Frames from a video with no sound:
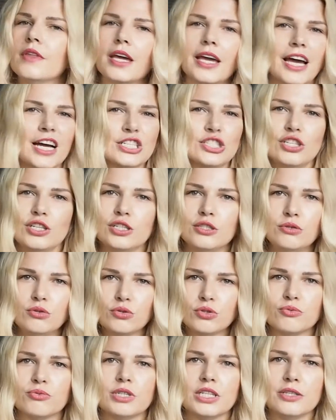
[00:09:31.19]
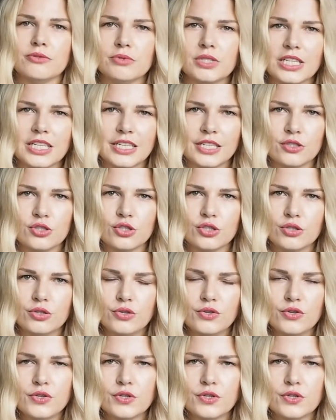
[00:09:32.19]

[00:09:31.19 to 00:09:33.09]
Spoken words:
they actually look really, really natural.